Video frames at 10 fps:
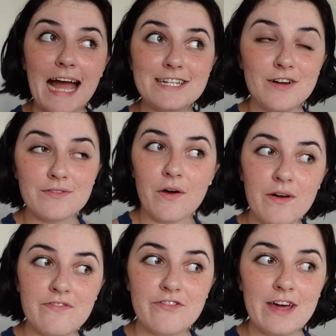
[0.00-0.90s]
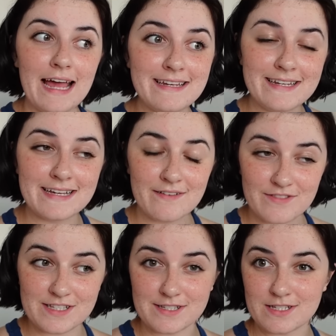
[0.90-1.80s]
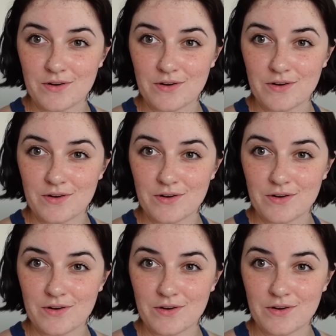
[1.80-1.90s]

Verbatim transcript: I don't know if the ending of this is